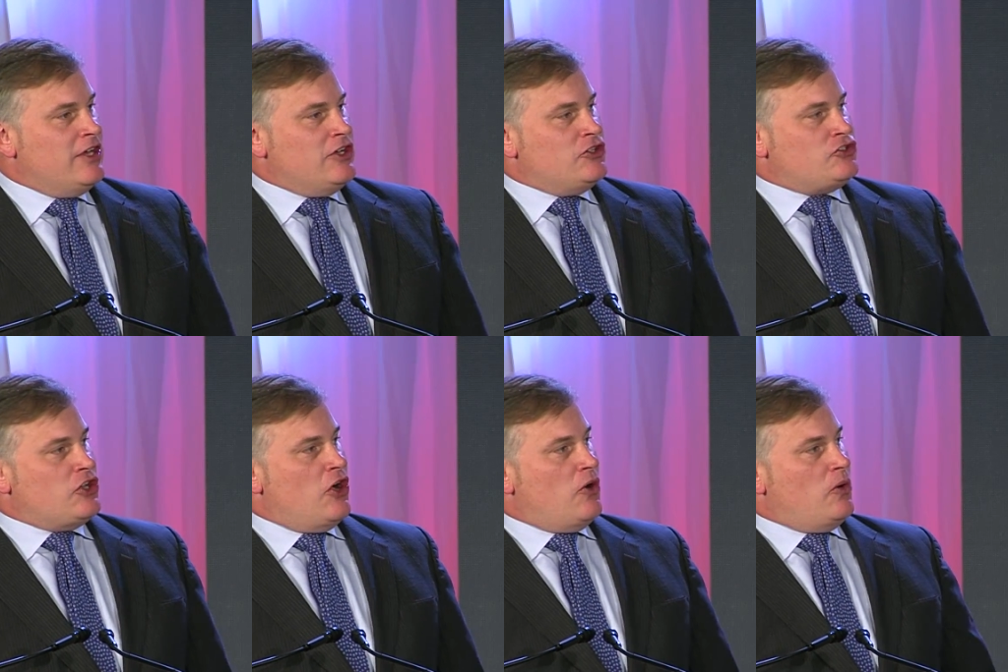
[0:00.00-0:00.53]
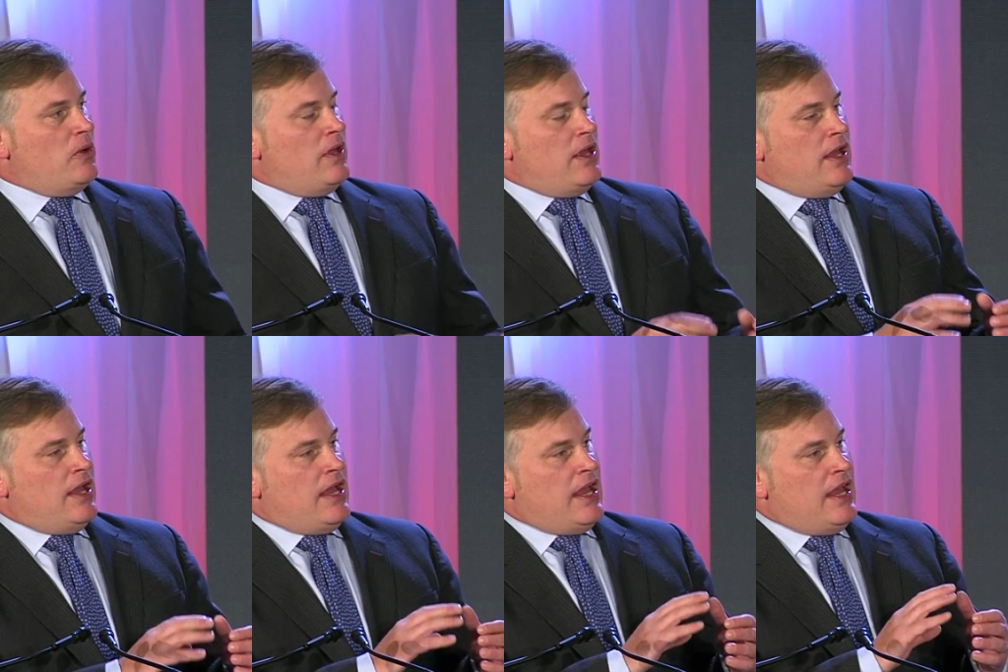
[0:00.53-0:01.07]
So
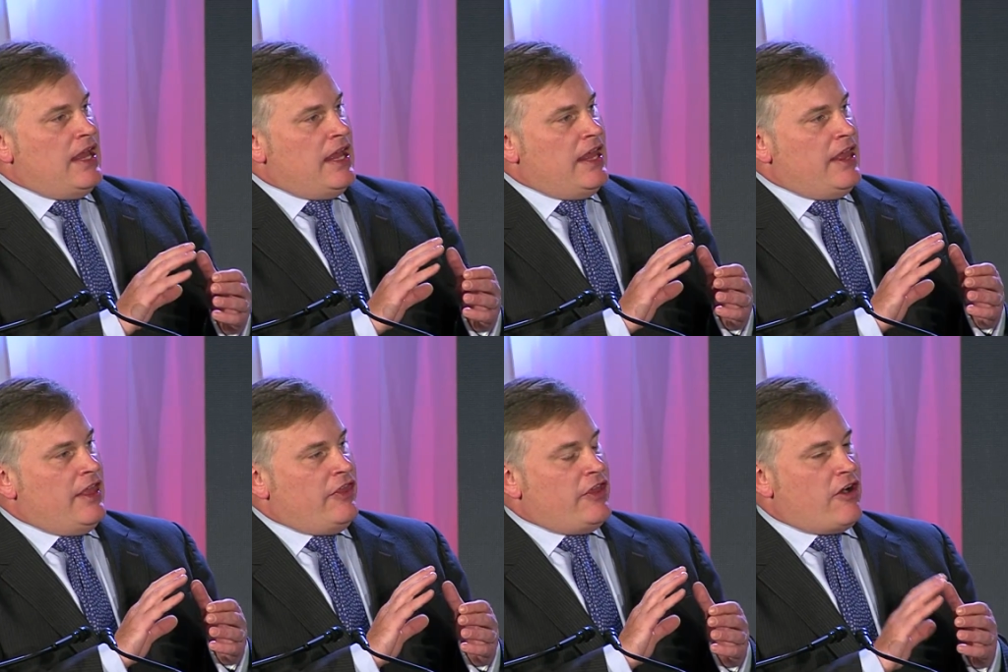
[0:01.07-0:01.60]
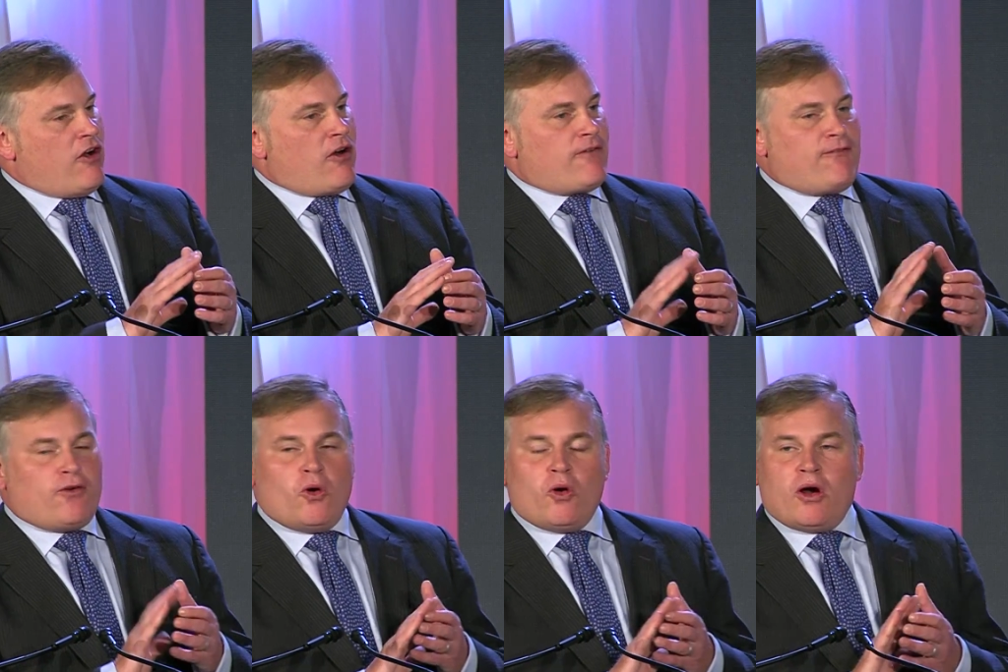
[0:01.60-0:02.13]
there are
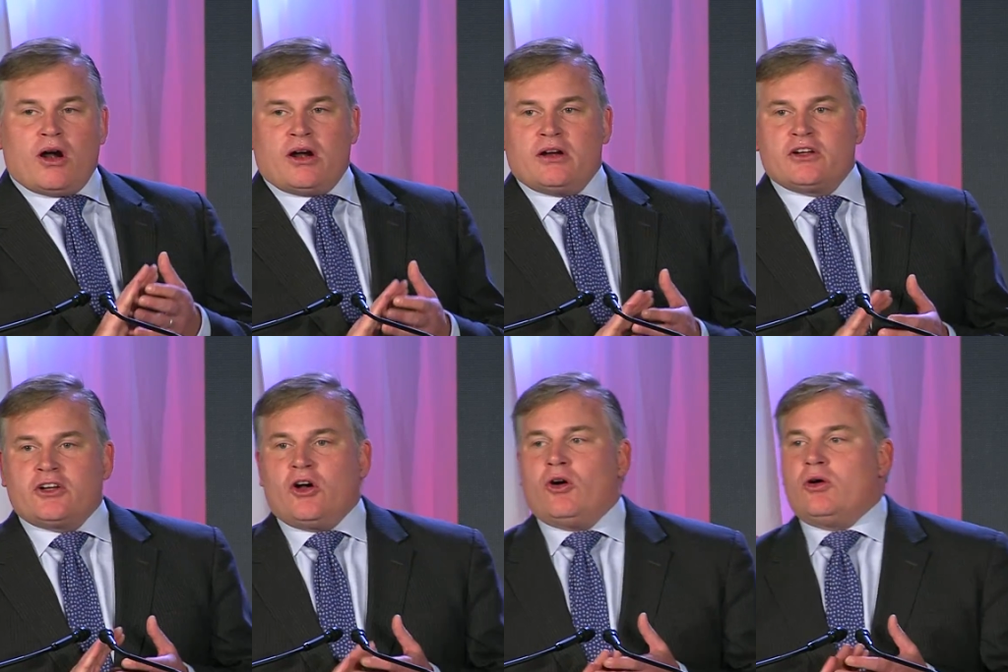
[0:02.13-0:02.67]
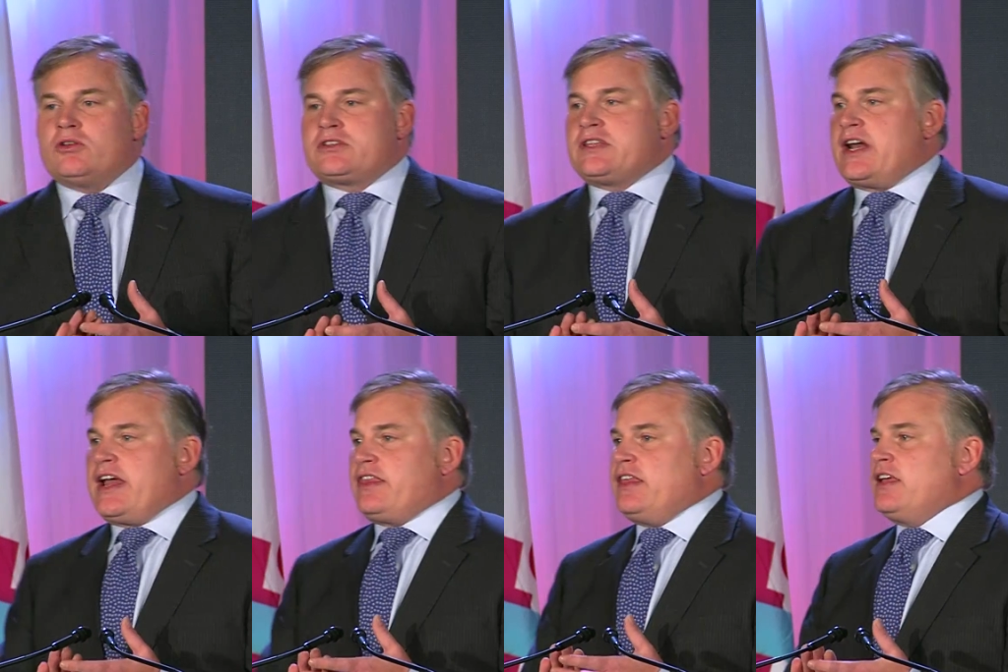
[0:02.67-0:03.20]
4 goals
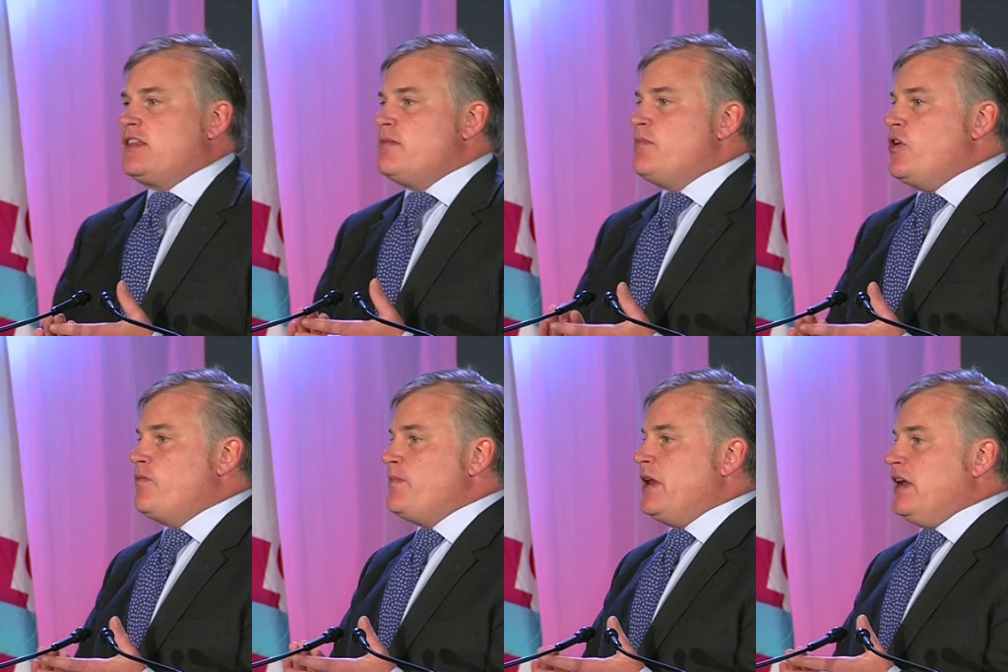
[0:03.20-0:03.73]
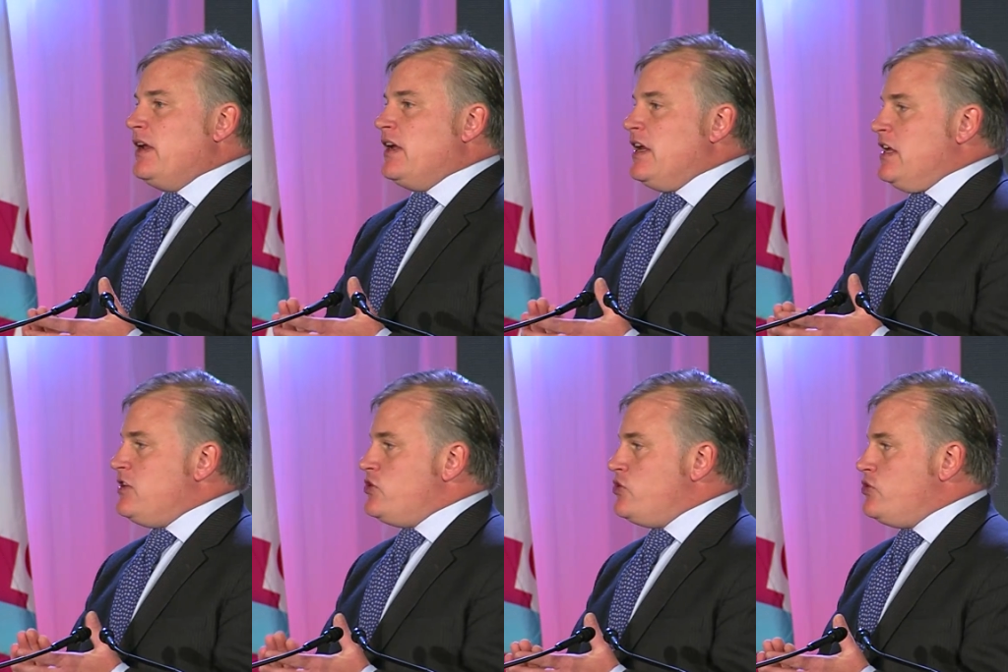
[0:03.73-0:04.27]
that I think the movement
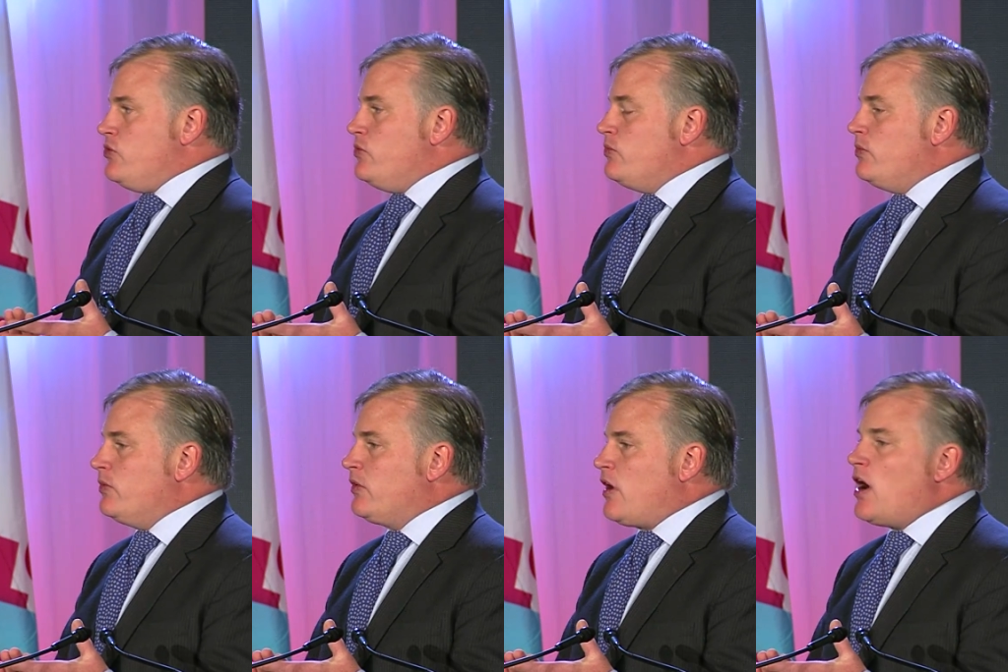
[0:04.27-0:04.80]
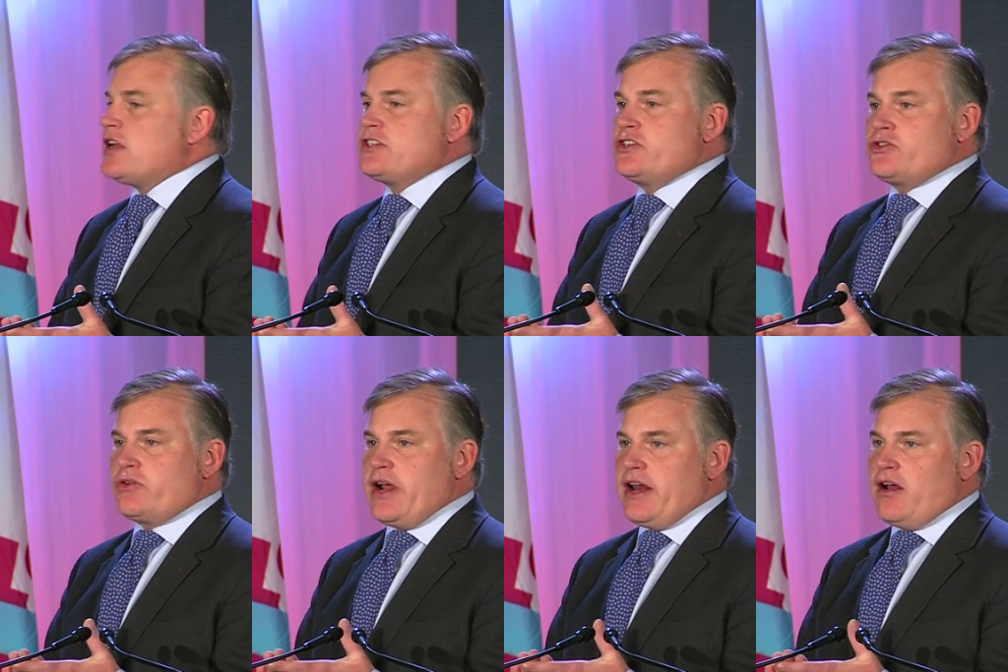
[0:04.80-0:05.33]
needs to
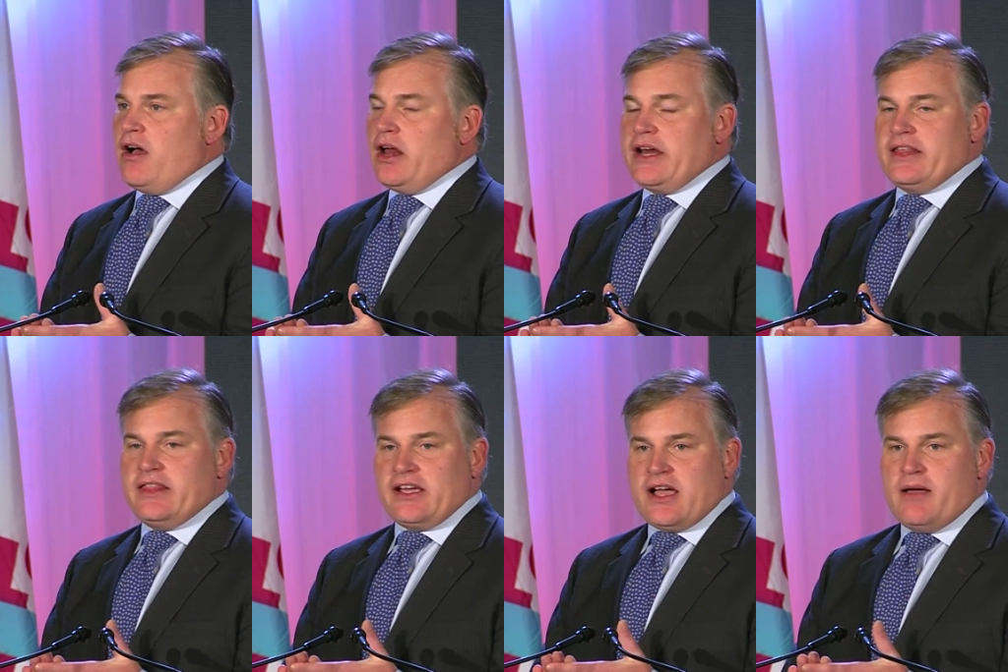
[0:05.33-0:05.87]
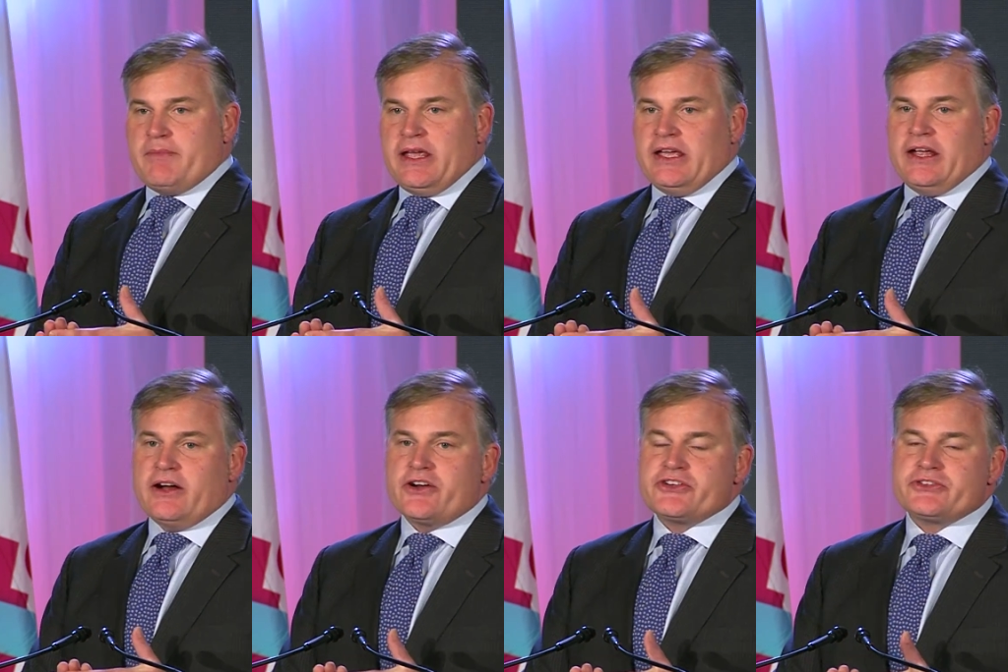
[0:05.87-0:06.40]
concentrate on in the coming
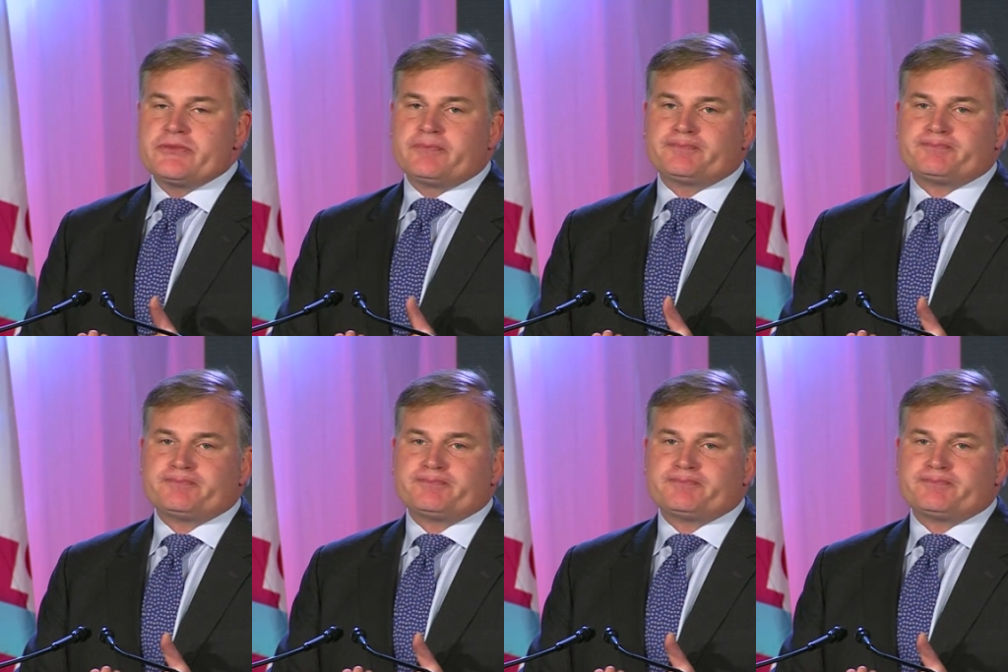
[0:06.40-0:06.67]
years.